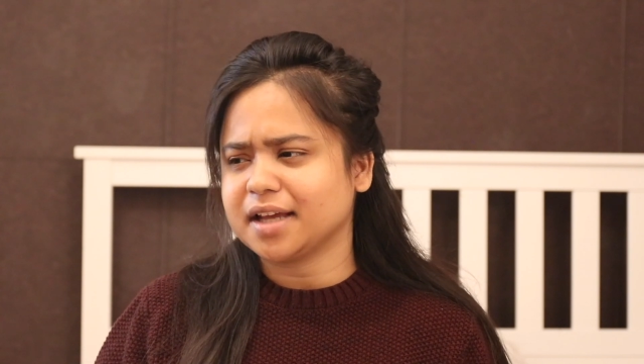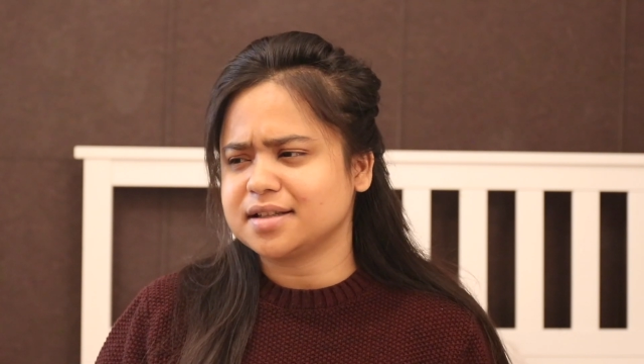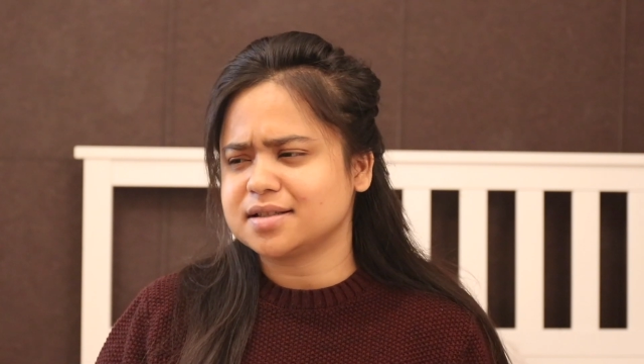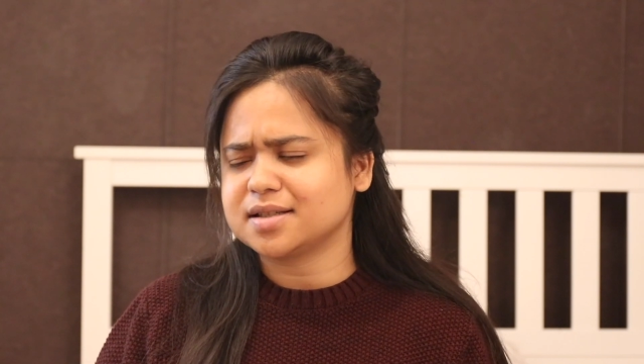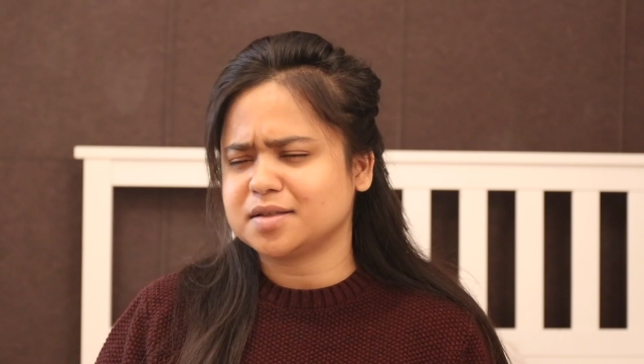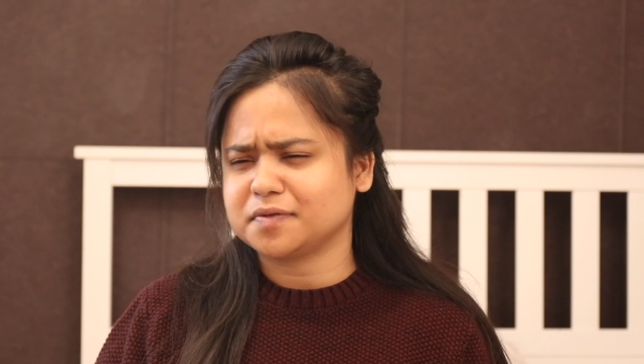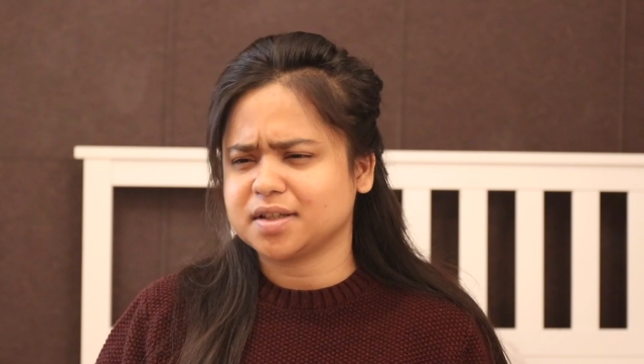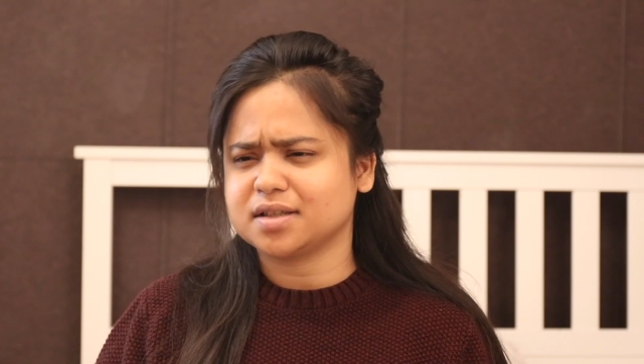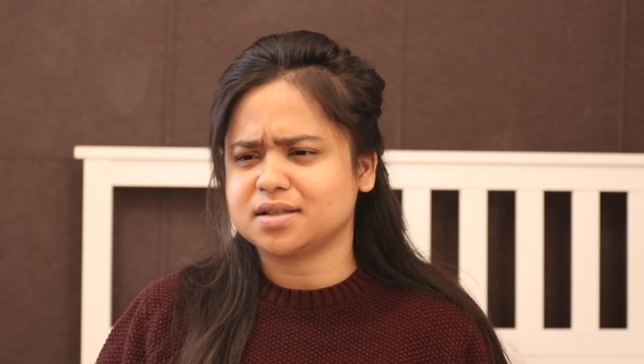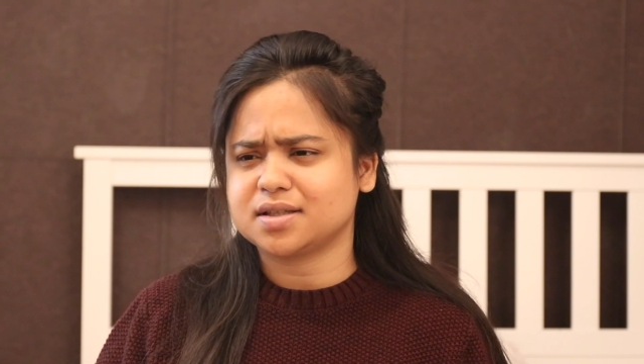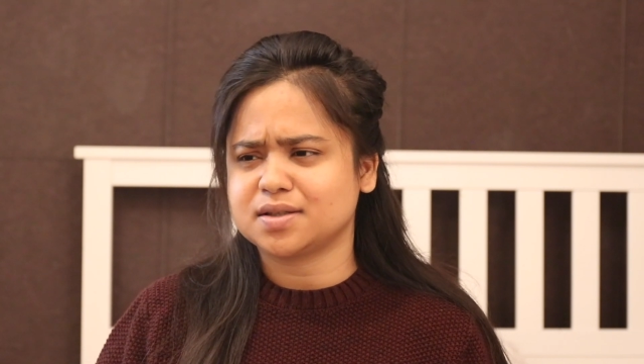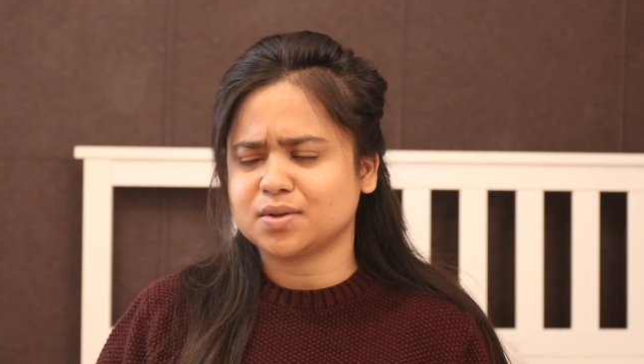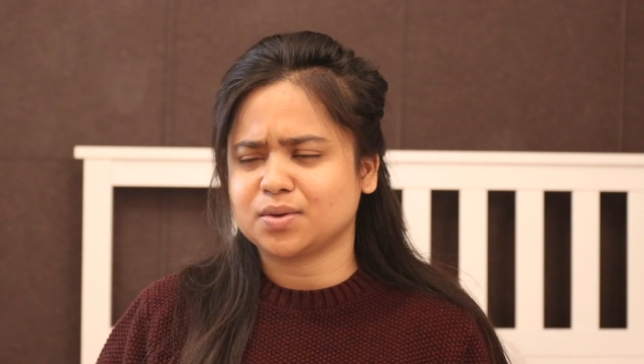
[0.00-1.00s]
it just
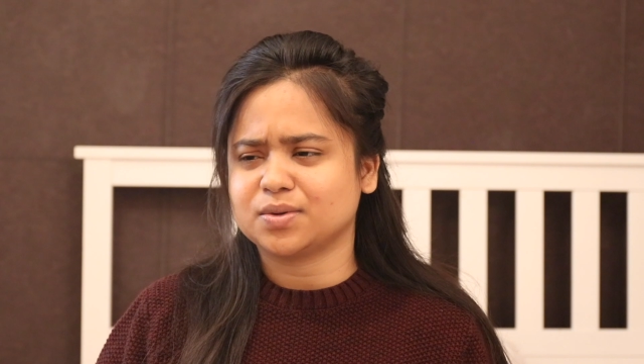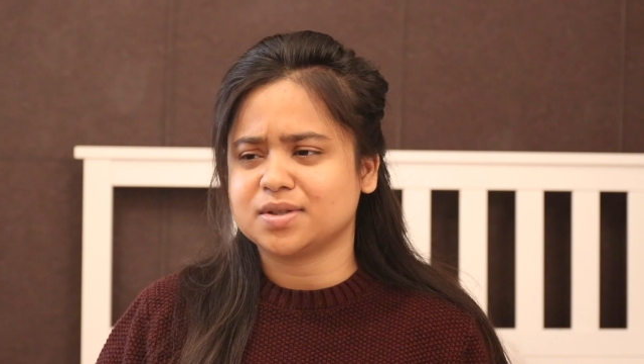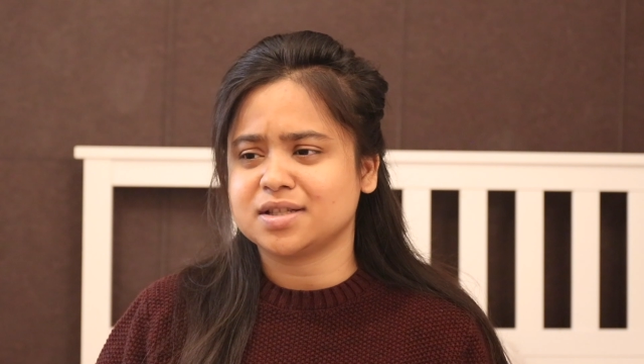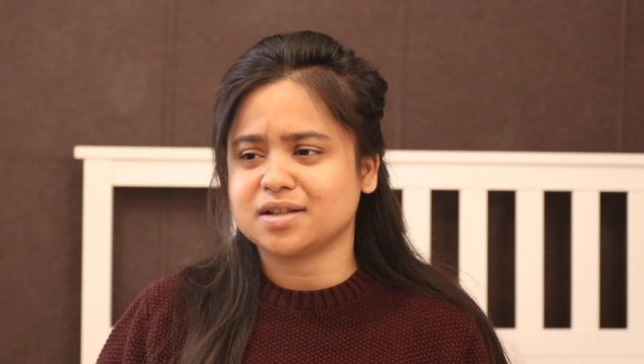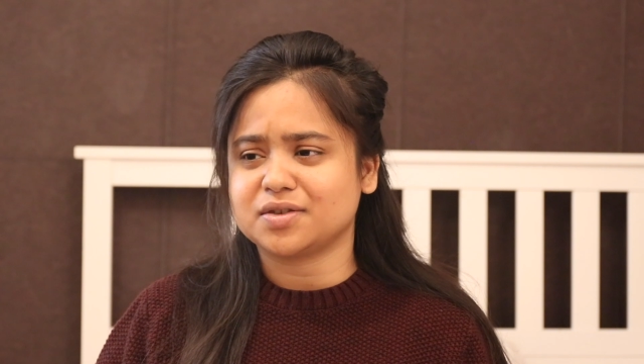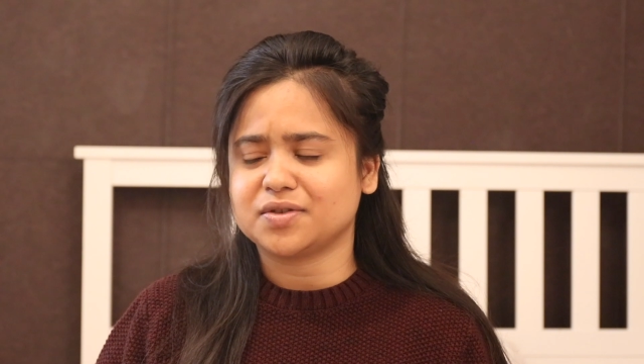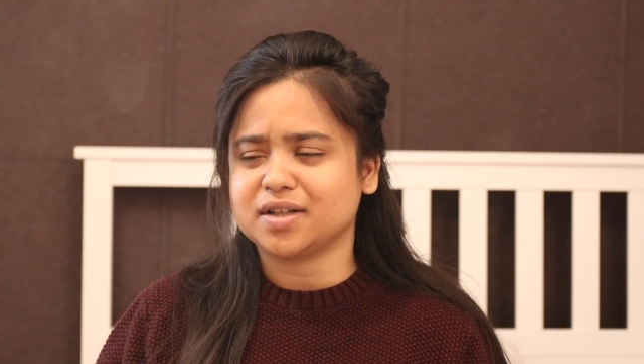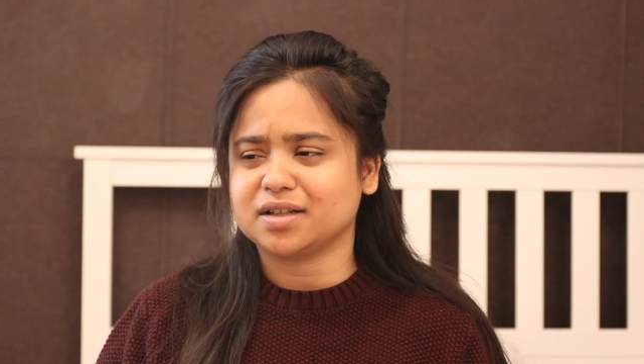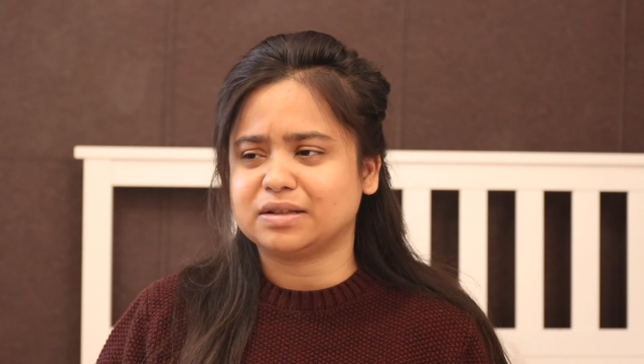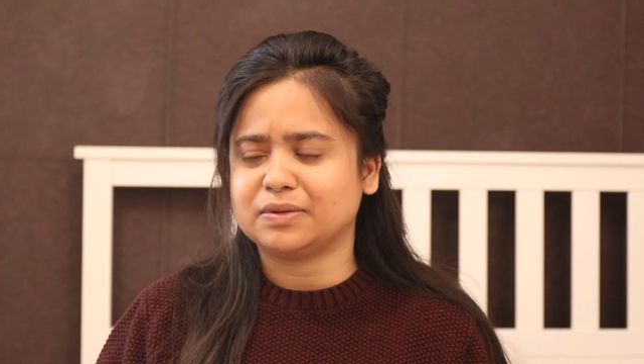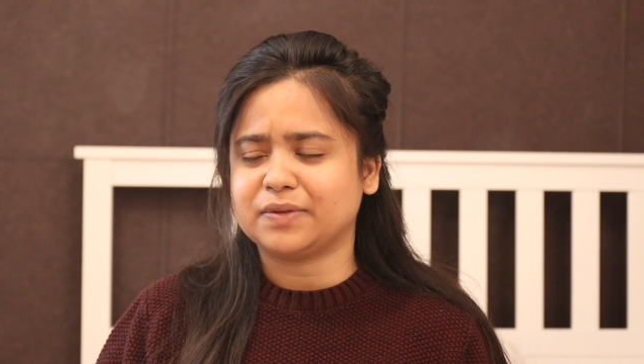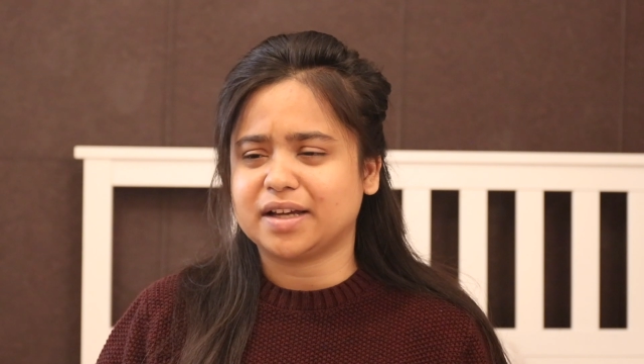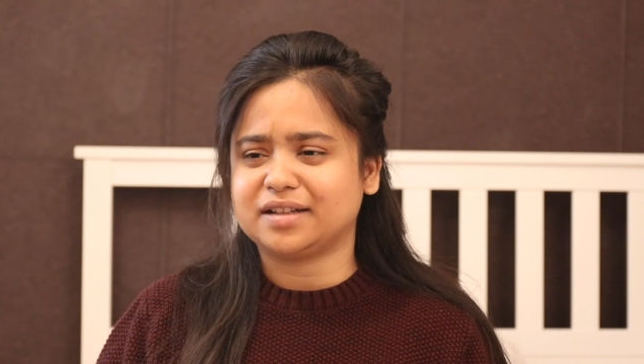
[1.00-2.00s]
feels so
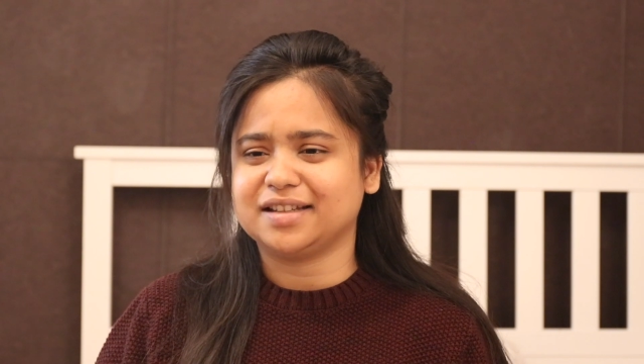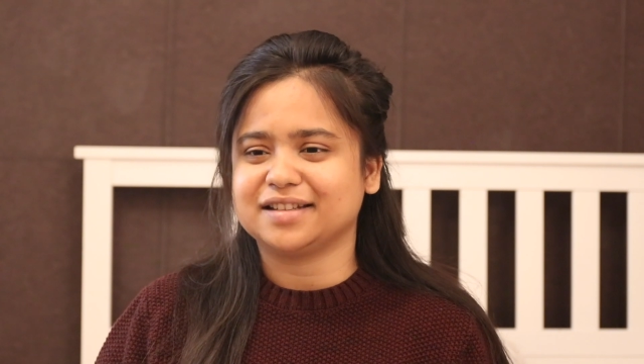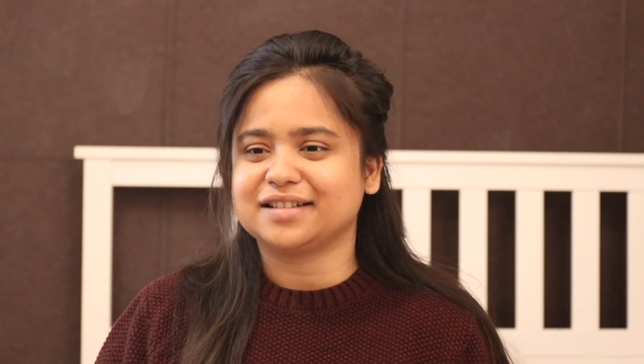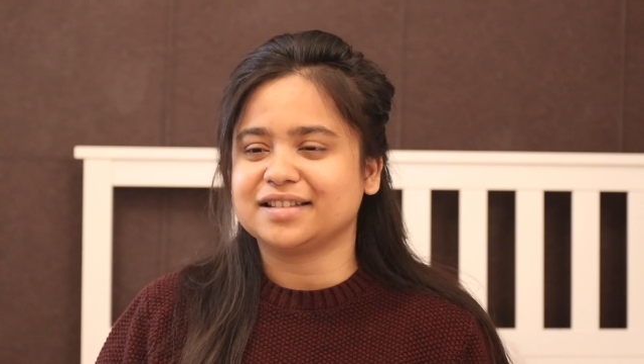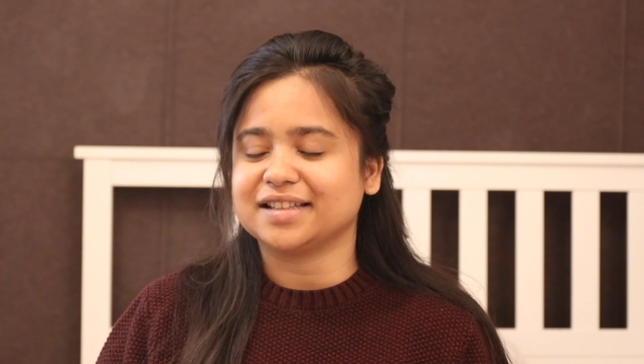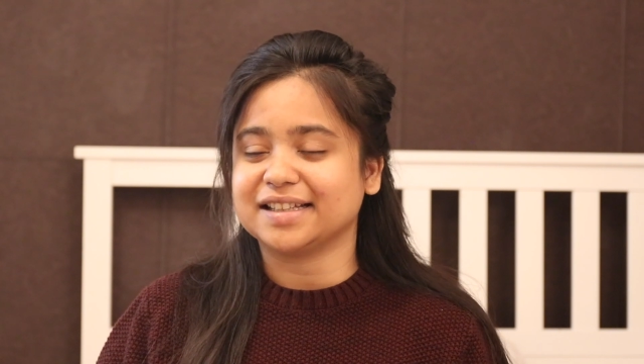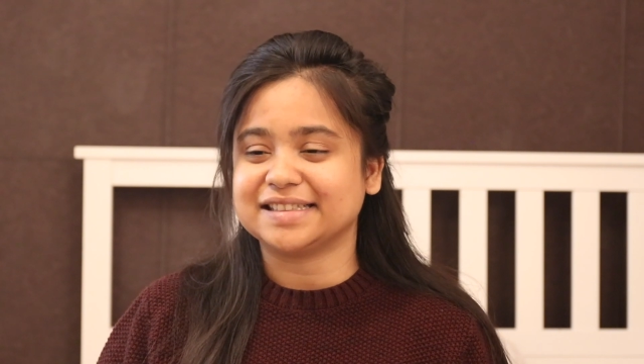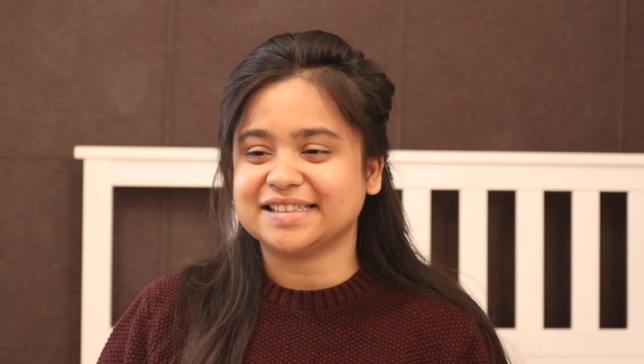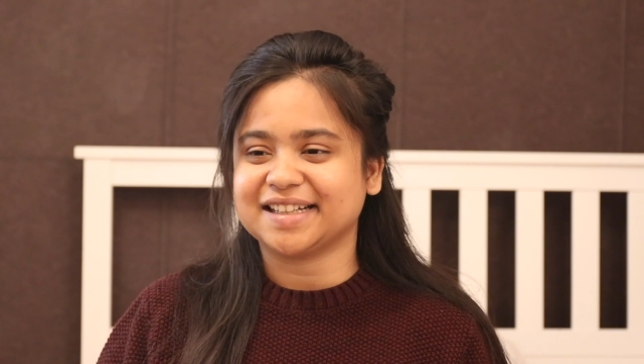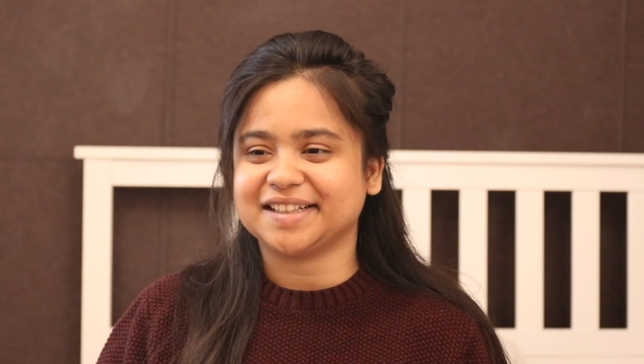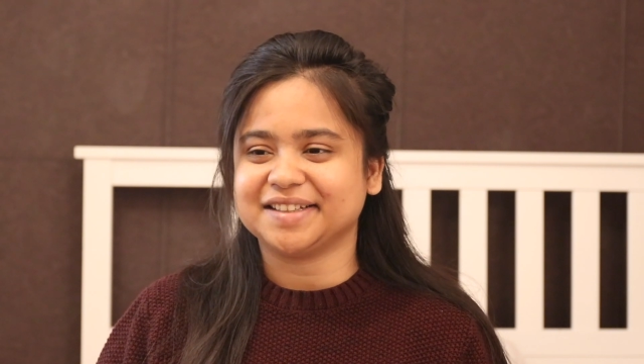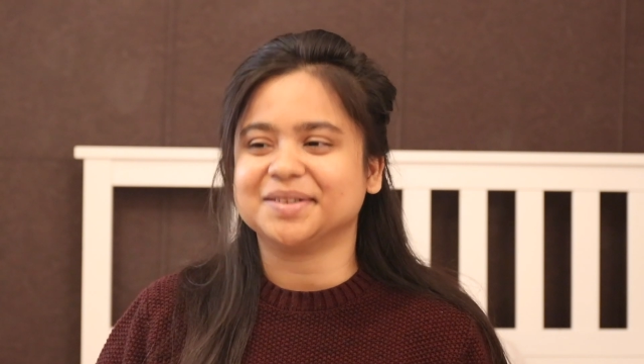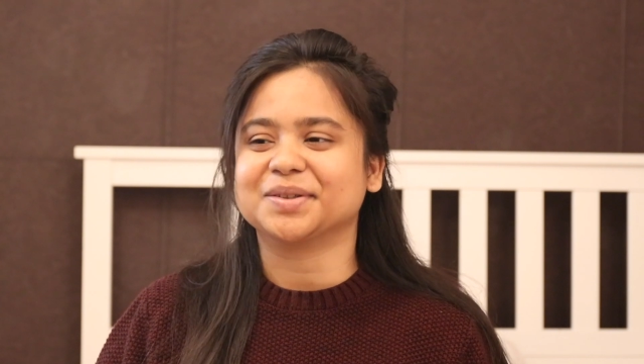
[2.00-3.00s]
surreal where did the
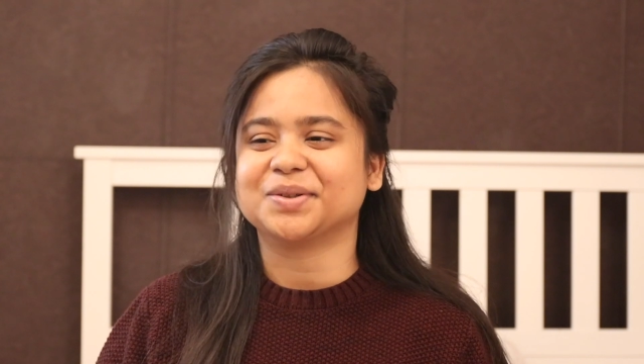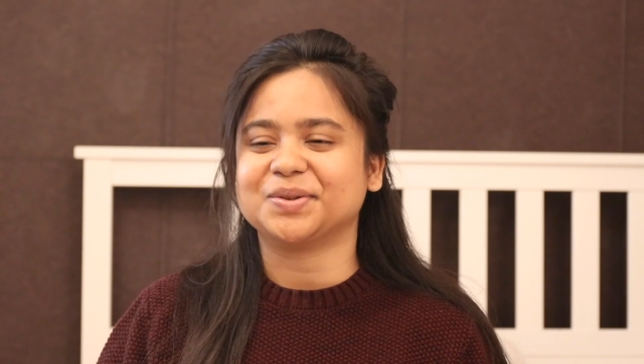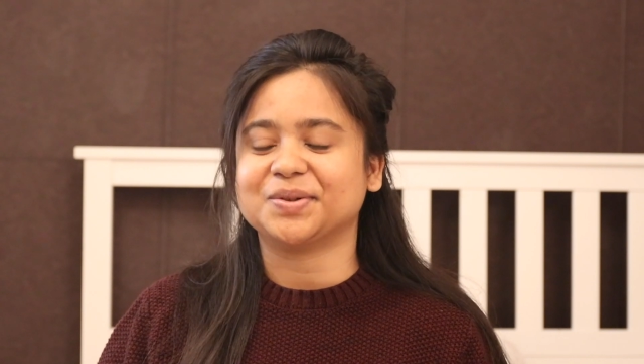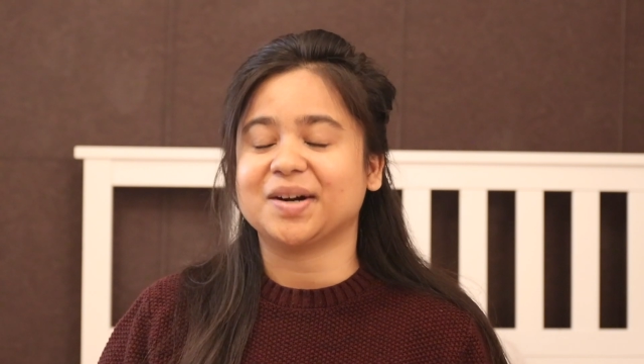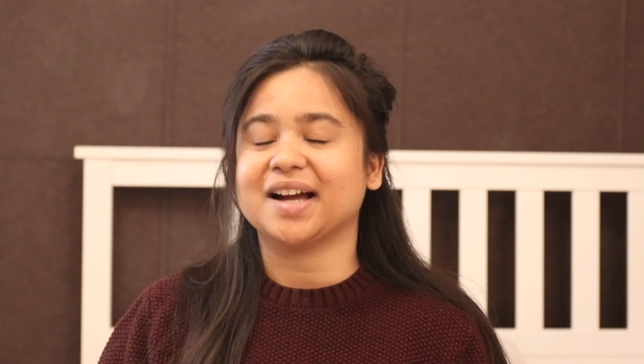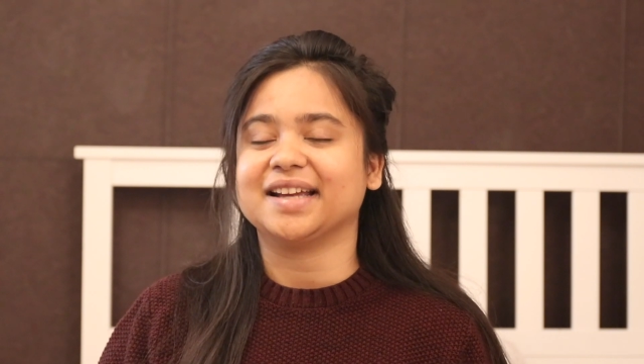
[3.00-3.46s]
entire year go.